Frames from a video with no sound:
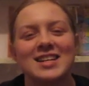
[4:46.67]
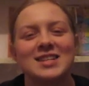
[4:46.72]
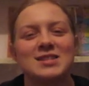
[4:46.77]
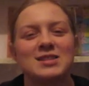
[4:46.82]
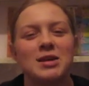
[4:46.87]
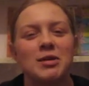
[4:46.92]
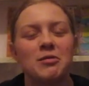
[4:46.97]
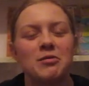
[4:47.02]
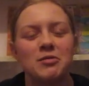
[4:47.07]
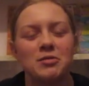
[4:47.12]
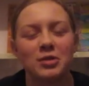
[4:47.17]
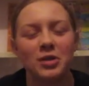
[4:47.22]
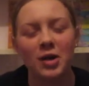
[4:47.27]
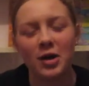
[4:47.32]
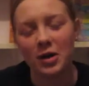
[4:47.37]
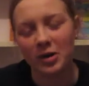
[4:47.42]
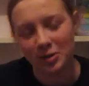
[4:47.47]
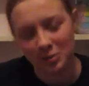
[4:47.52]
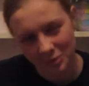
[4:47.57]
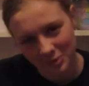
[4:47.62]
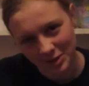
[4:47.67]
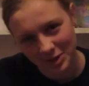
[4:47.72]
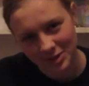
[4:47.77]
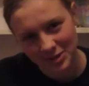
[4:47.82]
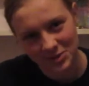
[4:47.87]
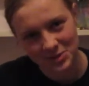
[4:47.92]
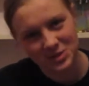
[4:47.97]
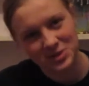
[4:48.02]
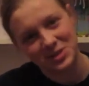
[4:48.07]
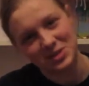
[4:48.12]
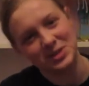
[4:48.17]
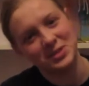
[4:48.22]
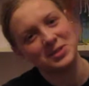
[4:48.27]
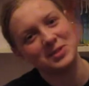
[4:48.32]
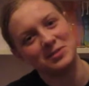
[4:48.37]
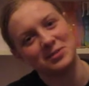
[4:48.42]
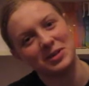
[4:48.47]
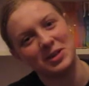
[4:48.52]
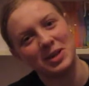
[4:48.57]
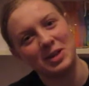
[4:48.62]
some vlog footage to
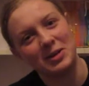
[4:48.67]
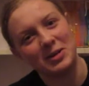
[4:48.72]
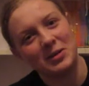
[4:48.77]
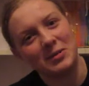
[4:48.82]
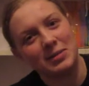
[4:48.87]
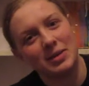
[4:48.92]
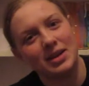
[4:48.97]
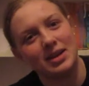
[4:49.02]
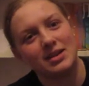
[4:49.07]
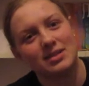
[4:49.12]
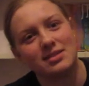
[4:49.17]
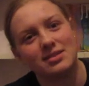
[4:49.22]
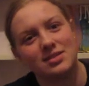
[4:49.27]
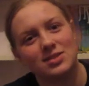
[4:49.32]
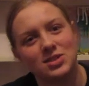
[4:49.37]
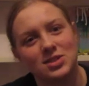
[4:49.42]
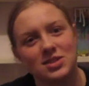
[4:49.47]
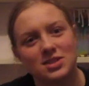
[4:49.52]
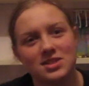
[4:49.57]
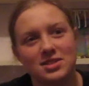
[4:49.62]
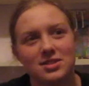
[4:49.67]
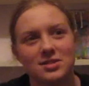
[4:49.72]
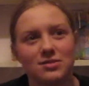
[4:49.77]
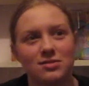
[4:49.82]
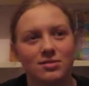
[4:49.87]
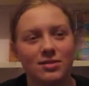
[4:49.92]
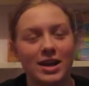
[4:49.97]
this video because just